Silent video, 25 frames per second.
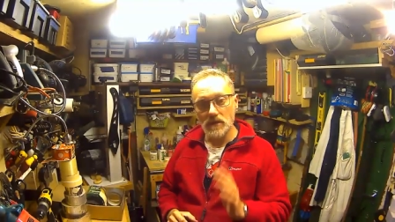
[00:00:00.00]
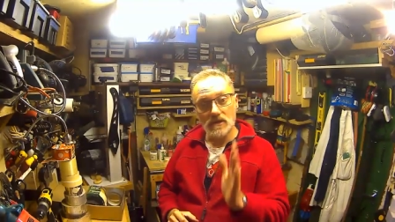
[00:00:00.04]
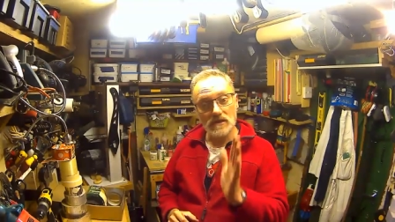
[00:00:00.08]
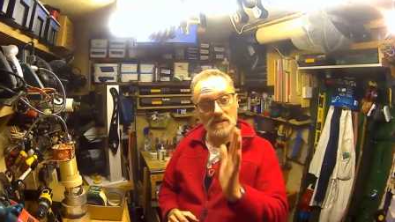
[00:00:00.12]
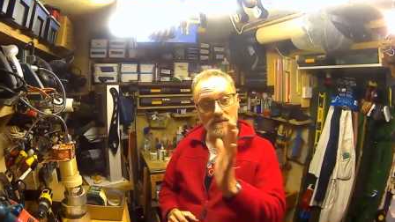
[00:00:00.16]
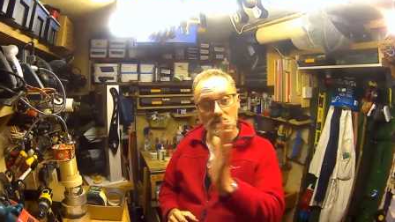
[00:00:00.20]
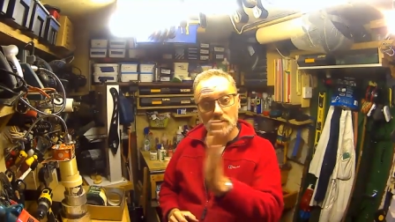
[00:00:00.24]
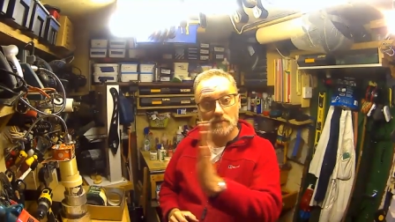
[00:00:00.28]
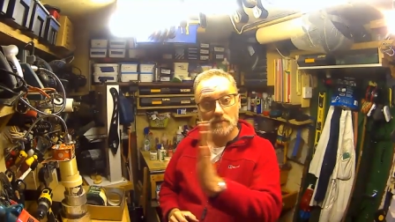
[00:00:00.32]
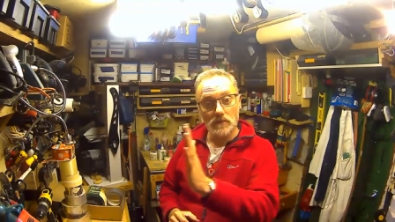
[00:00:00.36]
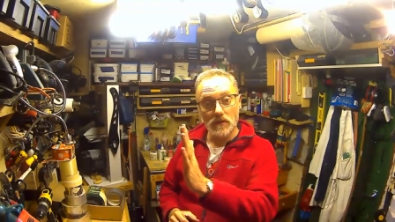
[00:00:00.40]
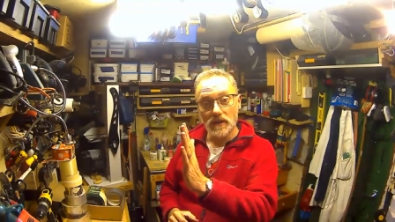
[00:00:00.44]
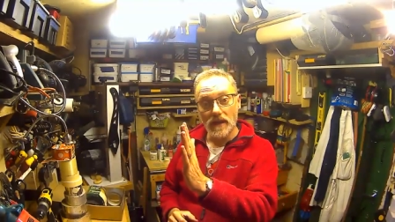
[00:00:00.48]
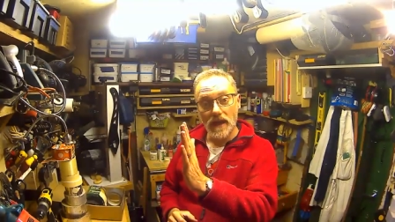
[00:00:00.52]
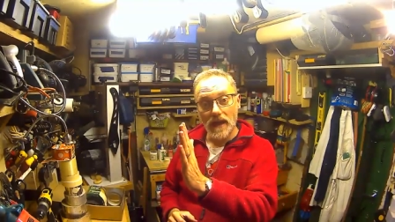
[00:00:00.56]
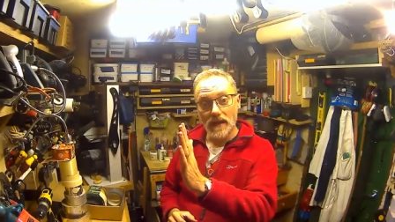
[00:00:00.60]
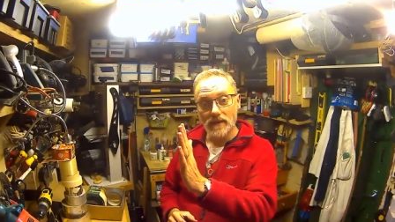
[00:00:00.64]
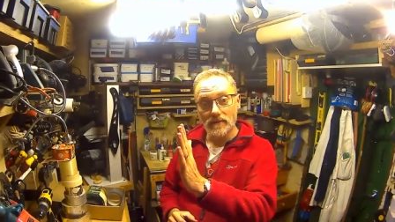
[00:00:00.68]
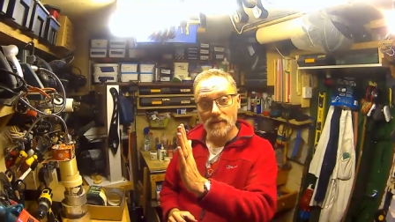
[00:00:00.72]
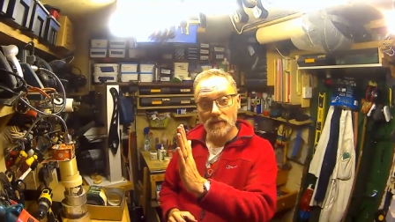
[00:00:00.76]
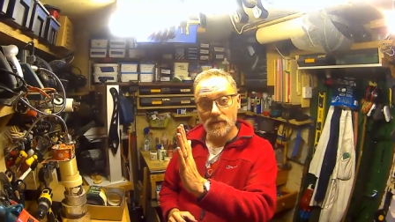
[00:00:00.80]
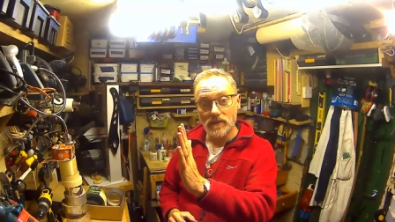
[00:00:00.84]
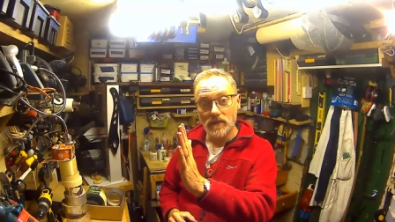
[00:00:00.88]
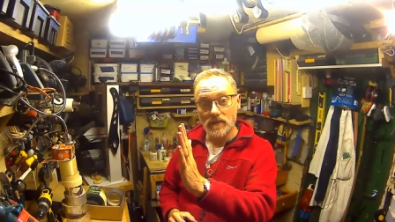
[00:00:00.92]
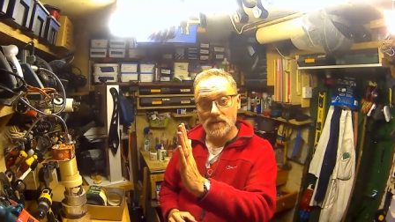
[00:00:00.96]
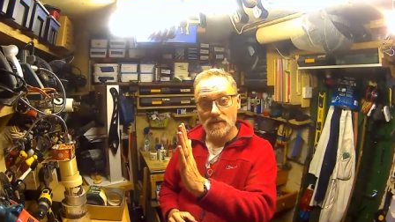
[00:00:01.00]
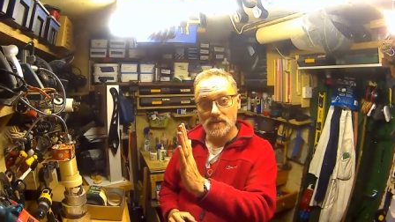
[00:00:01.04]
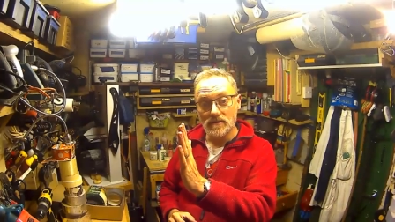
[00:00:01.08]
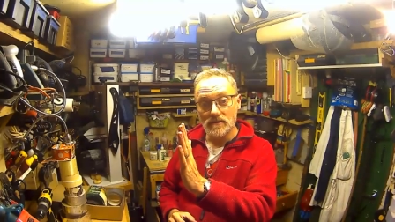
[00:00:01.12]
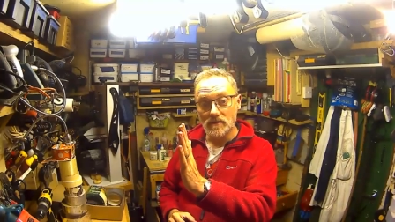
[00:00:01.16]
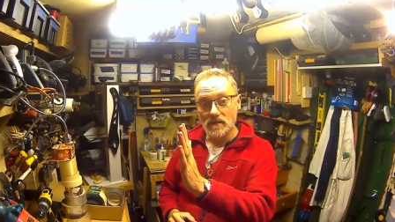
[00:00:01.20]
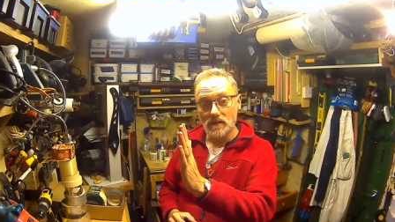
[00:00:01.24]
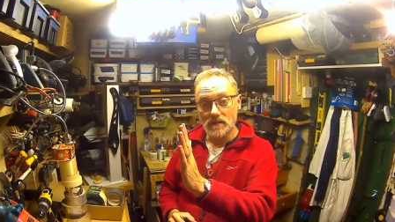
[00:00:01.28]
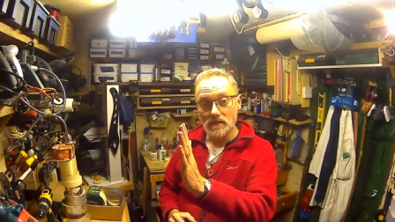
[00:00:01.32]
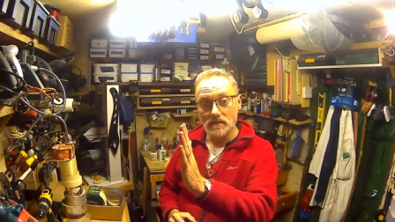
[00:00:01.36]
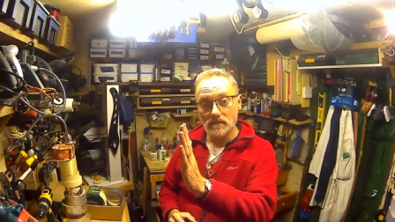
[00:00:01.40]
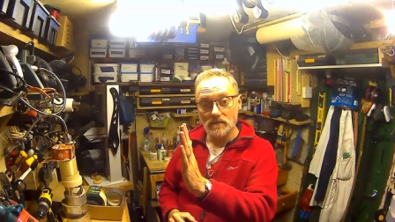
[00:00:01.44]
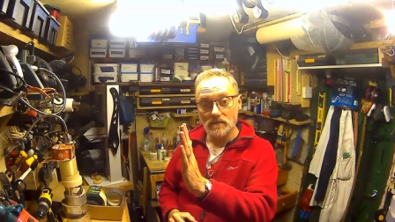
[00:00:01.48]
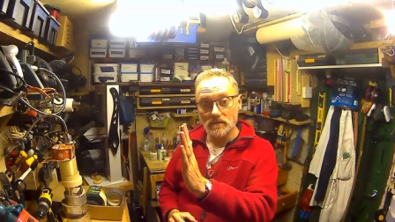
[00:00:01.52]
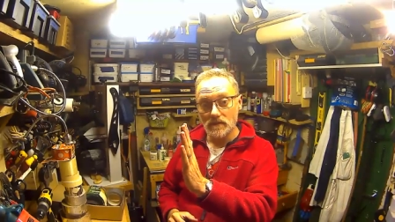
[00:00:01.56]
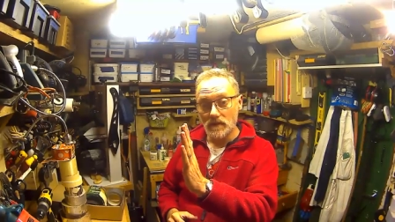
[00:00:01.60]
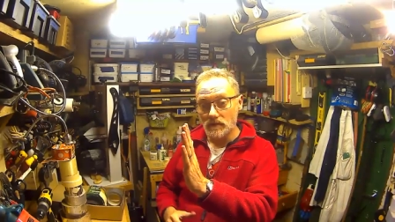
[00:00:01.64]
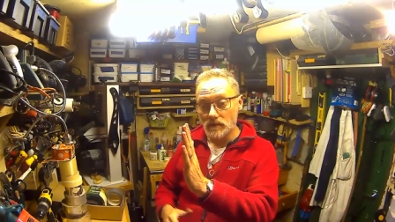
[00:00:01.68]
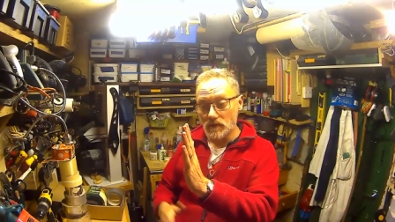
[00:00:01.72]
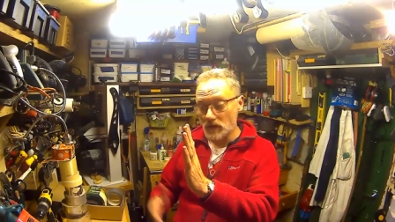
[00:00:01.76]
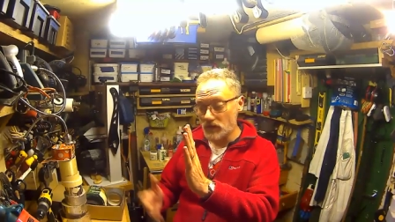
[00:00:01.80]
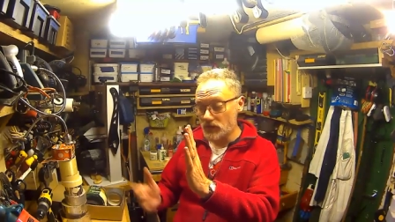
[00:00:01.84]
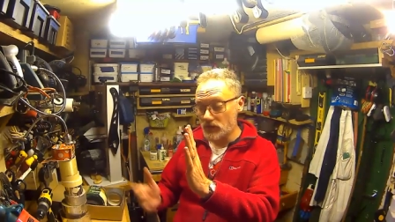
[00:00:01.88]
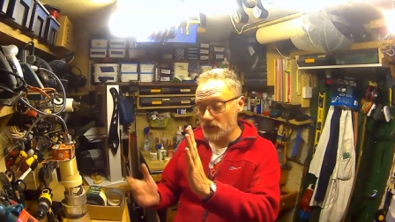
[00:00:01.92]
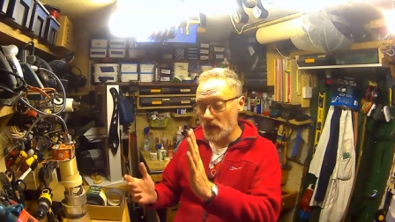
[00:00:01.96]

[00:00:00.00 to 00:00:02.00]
you could still put your hand on the other side, even with the